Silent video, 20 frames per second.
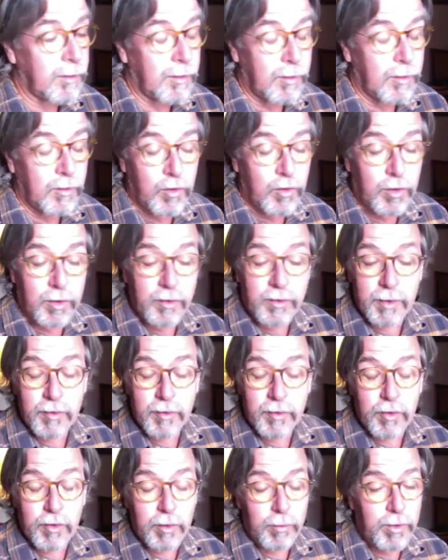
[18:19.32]
courses,
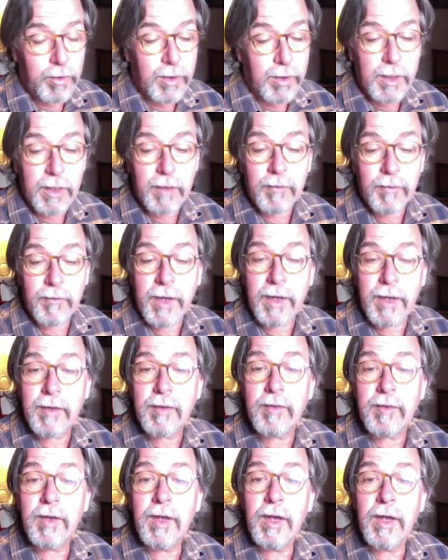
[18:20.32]
community
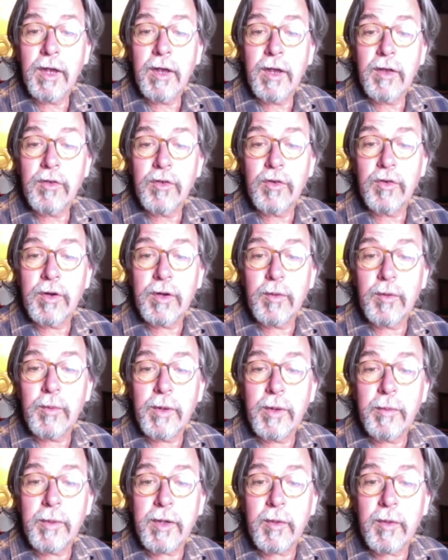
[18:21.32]
events. So it
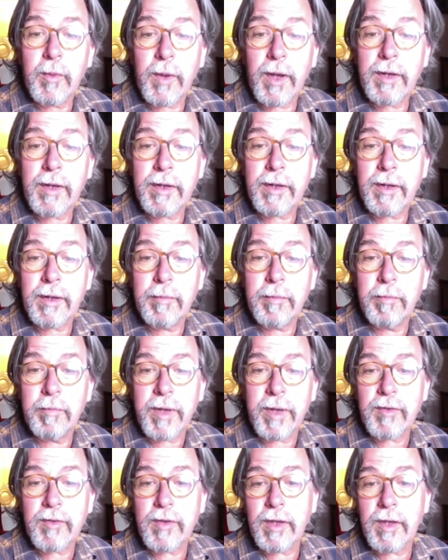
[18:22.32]
will be quite a
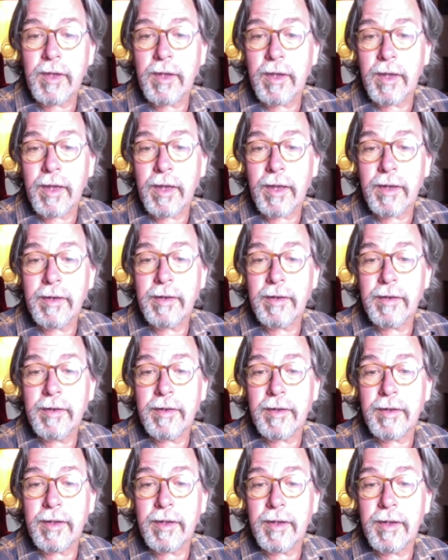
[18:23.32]
buzzing and
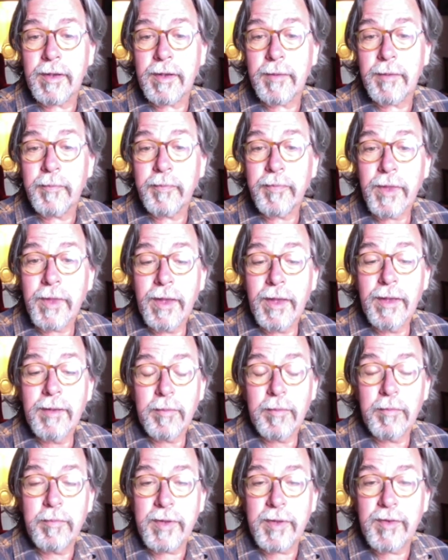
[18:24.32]

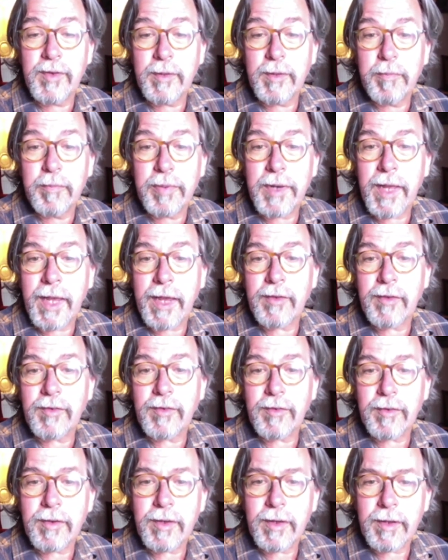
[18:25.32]
busy
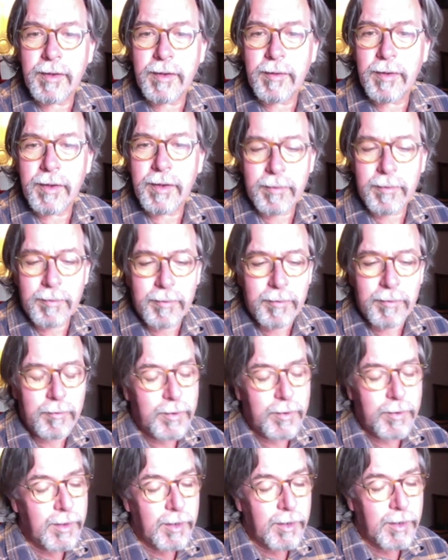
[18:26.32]
place. We
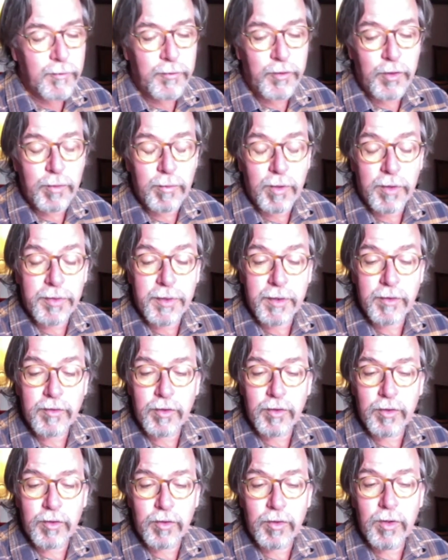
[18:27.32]
need a few more things to
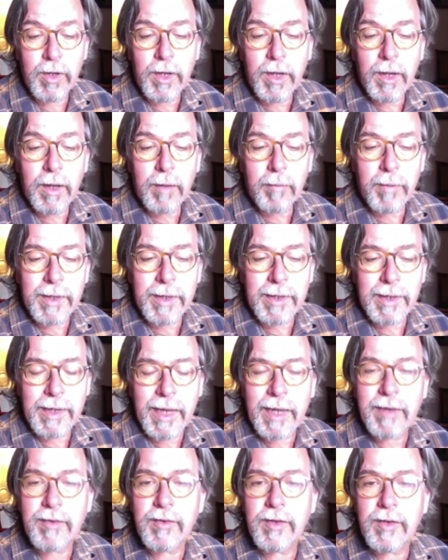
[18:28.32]
do, but
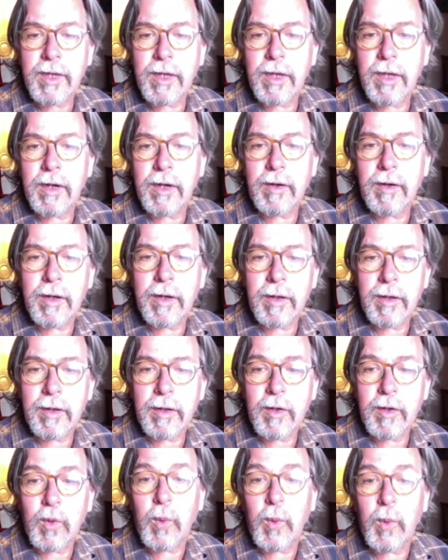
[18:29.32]
next year,
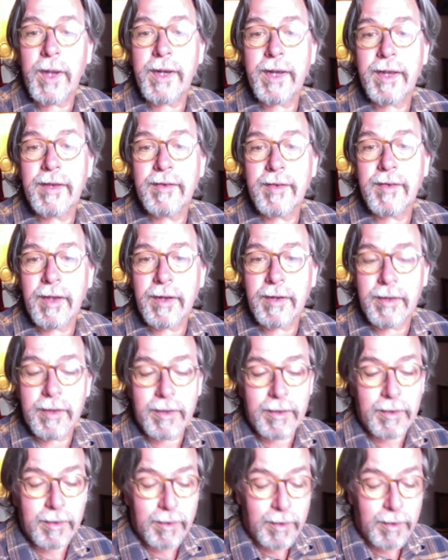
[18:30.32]
quite excited